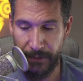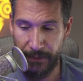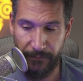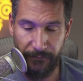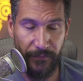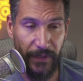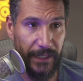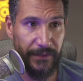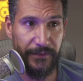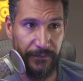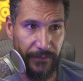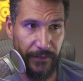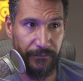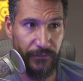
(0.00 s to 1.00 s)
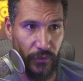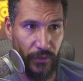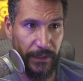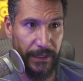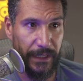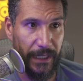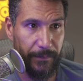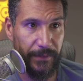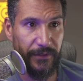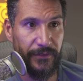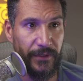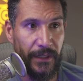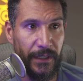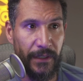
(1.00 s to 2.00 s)
veins of joy and
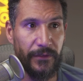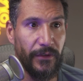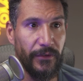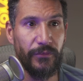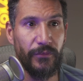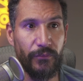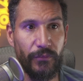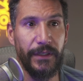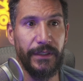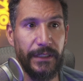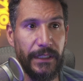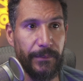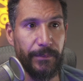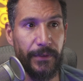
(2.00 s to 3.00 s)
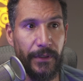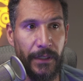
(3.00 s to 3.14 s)
happiness, those run deep.